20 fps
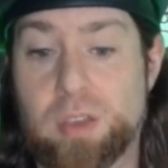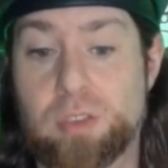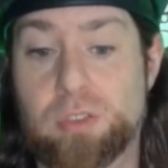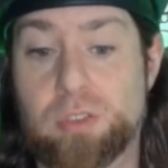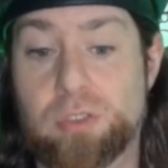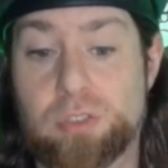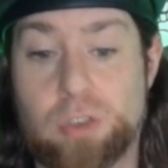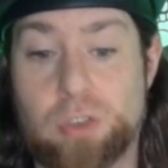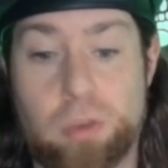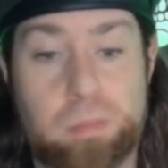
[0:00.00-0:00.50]

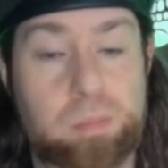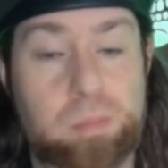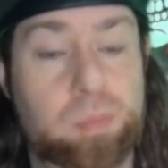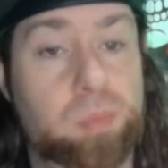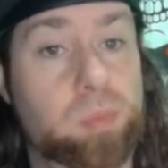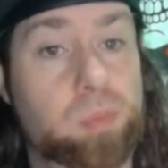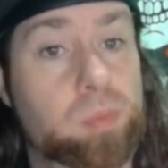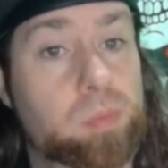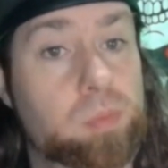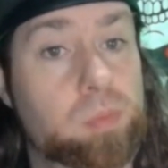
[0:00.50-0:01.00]
So
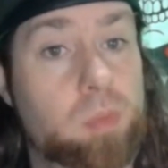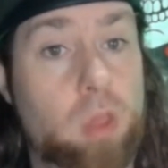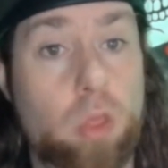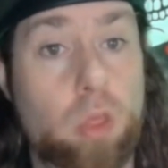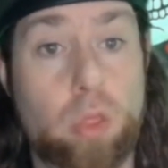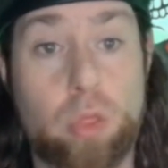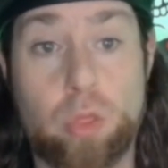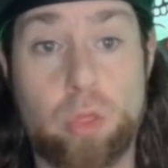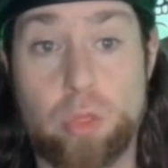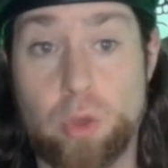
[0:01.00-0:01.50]

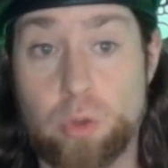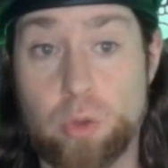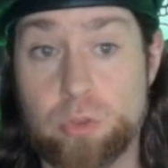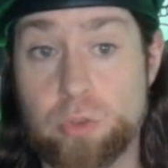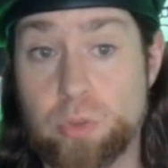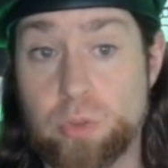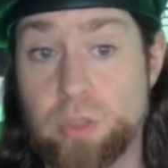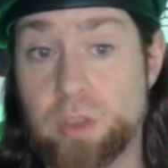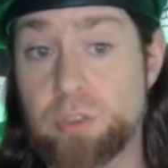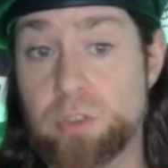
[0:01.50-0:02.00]
those
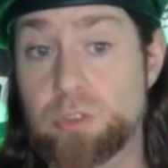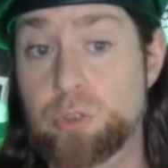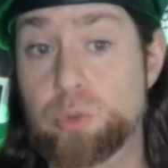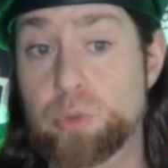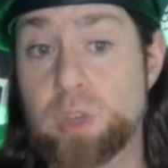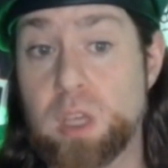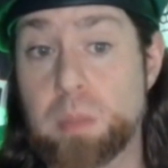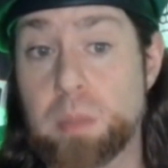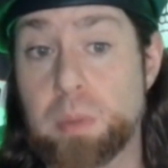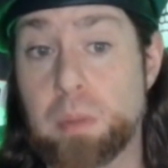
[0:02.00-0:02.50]
are things to
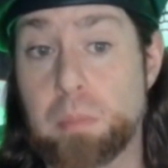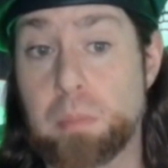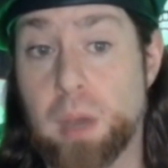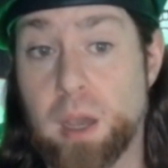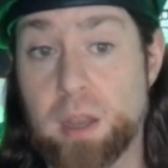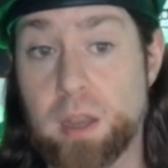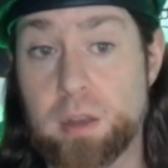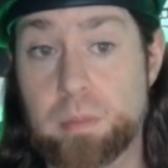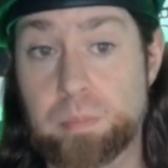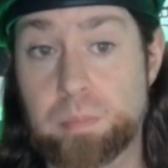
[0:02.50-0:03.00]
keep in
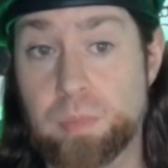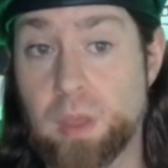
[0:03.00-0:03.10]
mind.